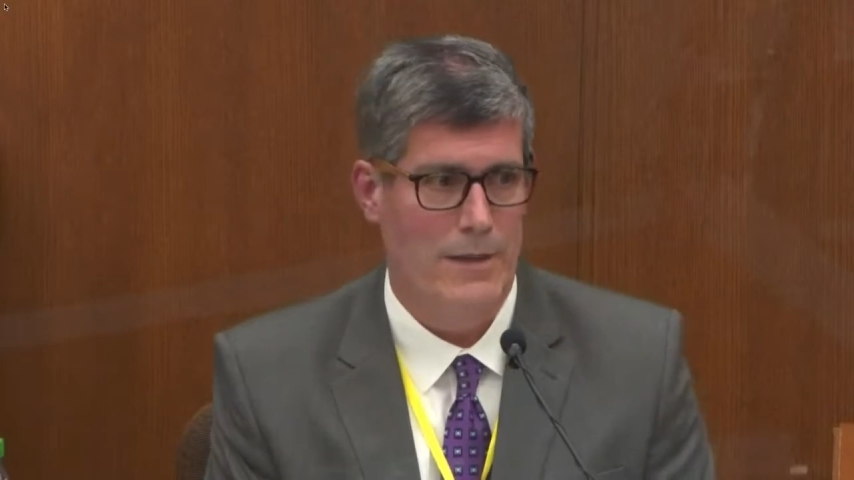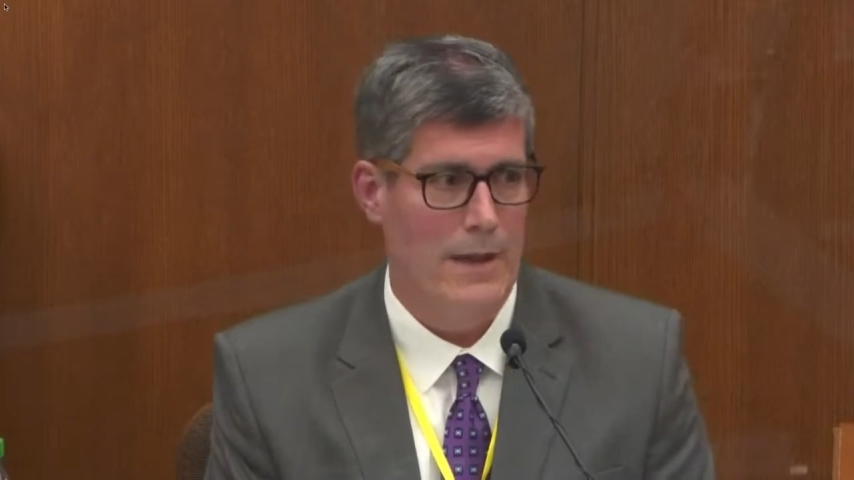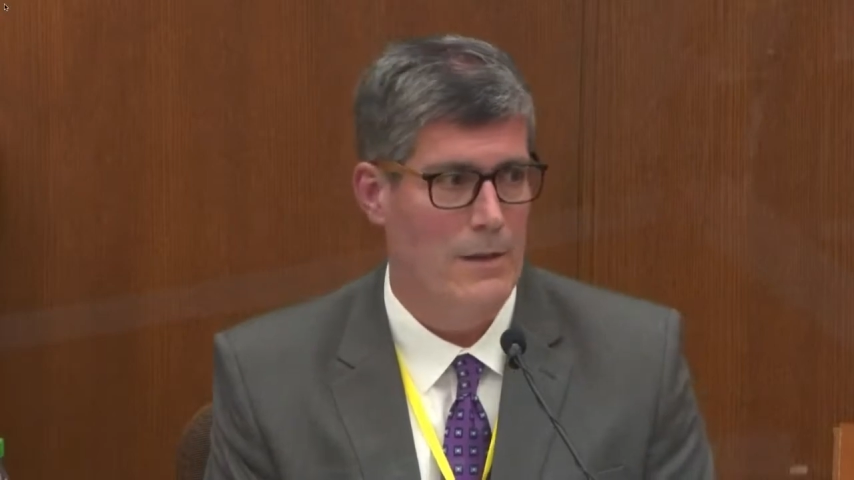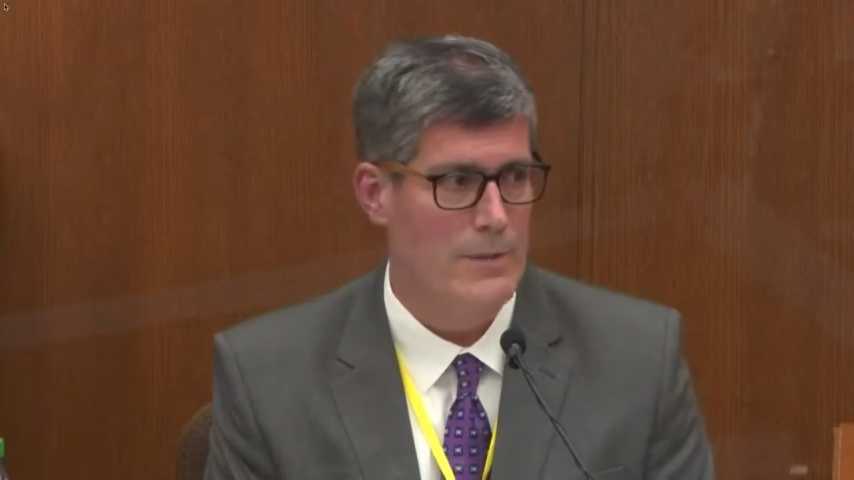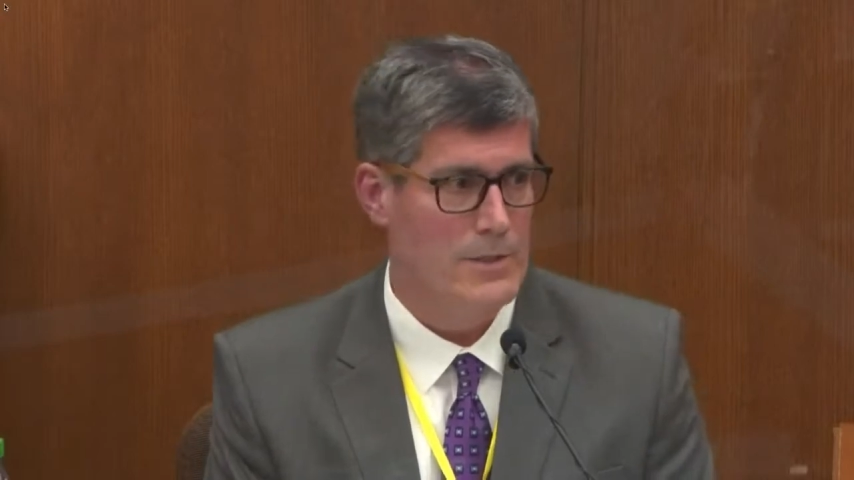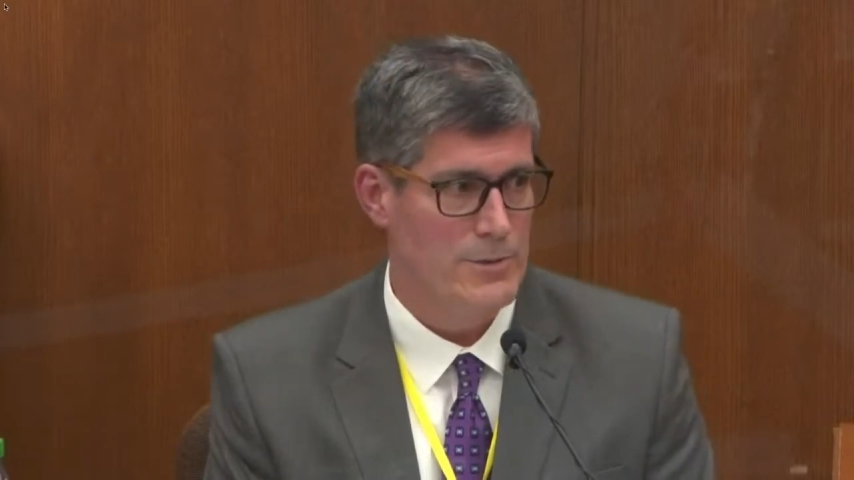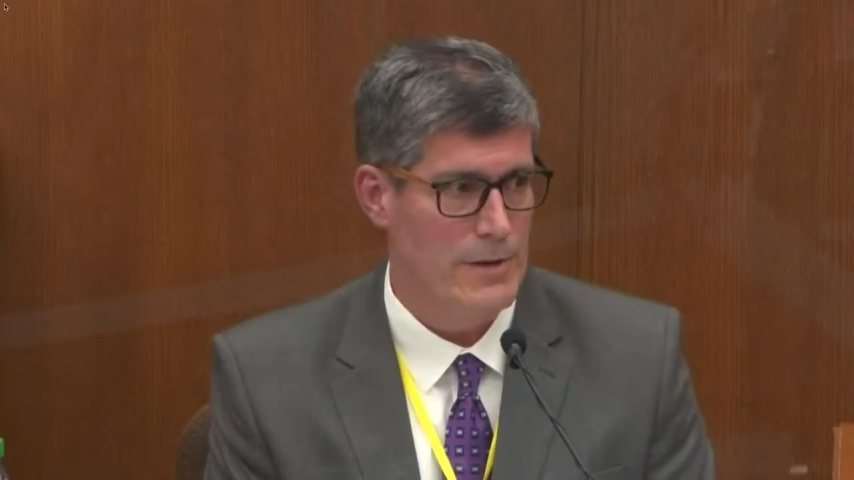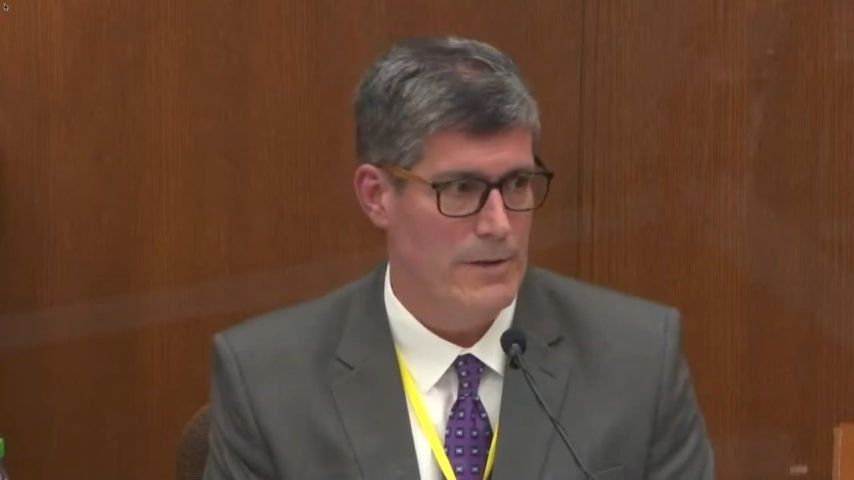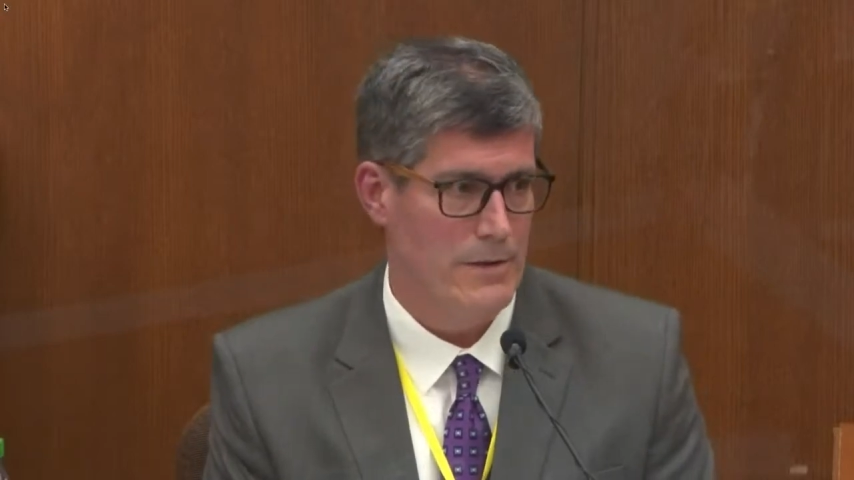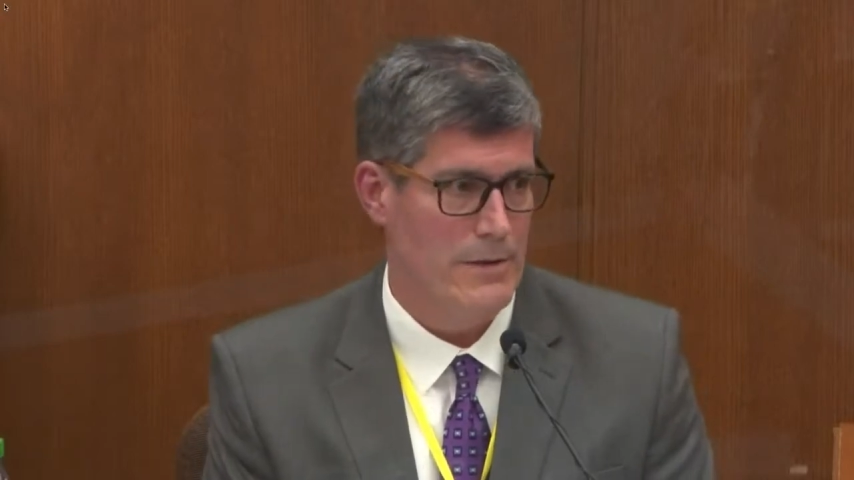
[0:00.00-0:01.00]
the how injury
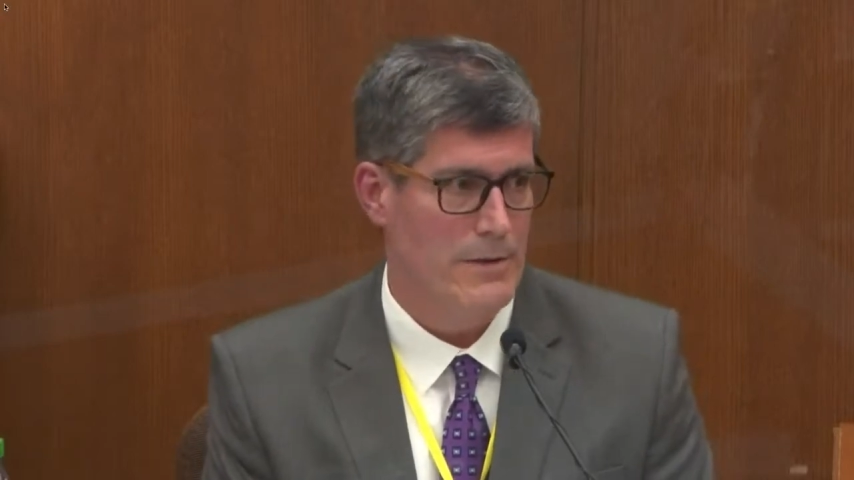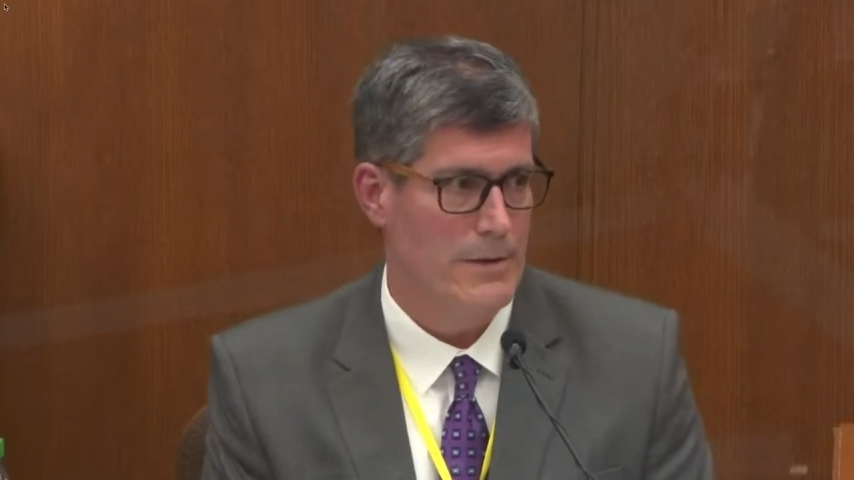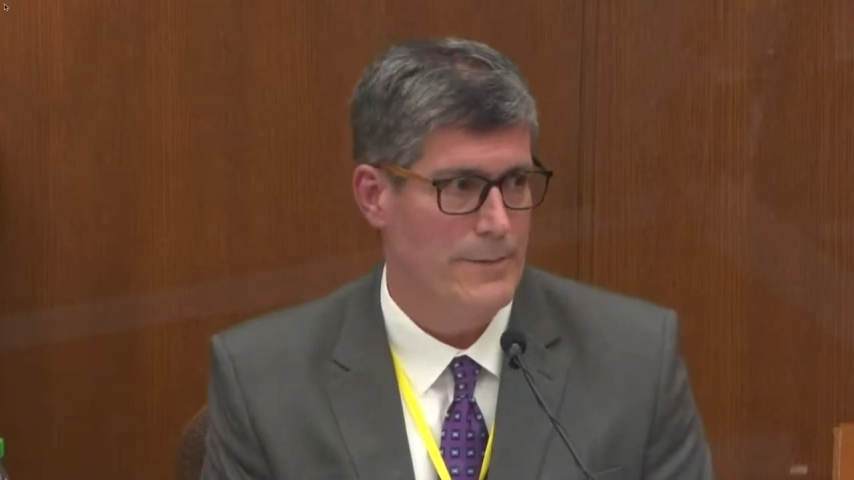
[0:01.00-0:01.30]
occurred.